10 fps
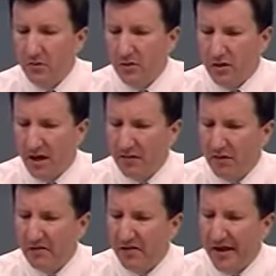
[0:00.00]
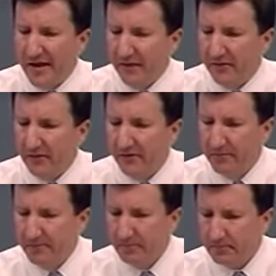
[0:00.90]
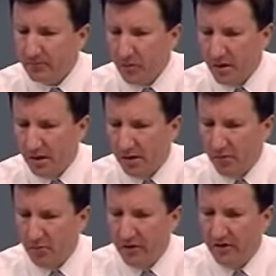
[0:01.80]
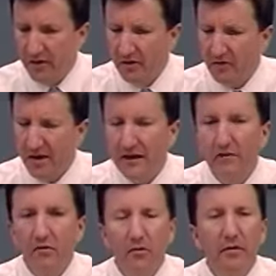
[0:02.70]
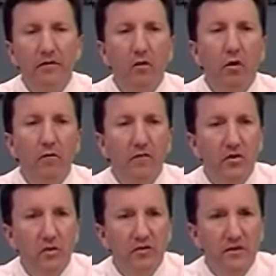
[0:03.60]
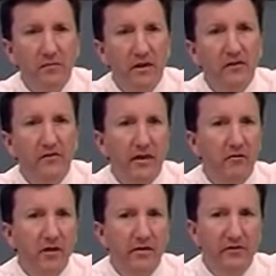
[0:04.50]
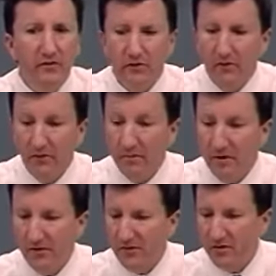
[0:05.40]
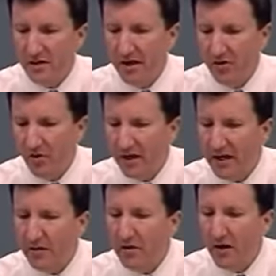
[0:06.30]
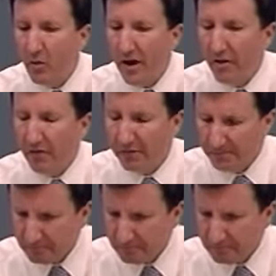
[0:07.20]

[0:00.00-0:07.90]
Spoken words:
talking about finances, we're just going to try and give you a little bit of overview of some considerations or some issues that you really need to be aware of.